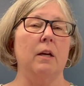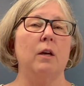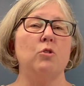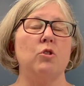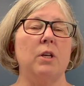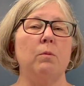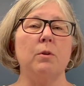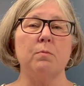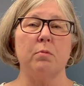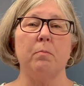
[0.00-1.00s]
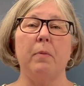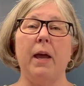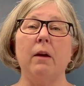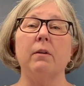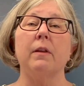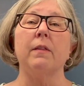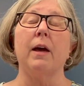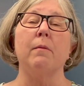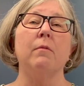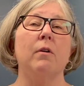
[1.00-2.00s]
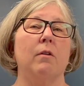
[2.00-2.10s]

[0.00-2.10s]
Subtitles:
she was preparing them